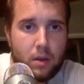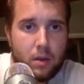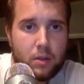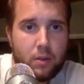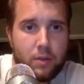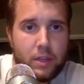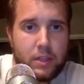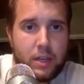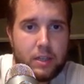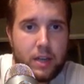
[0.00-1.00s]
So this
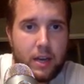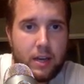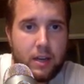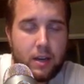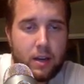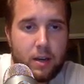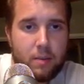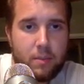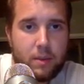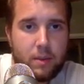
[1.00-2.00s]
is a
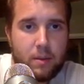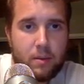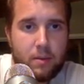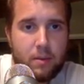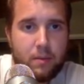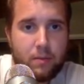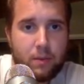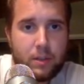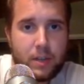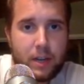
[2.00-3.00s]

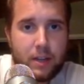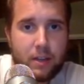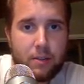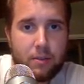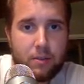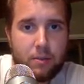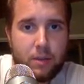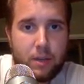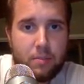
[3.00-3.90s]
for cycling through the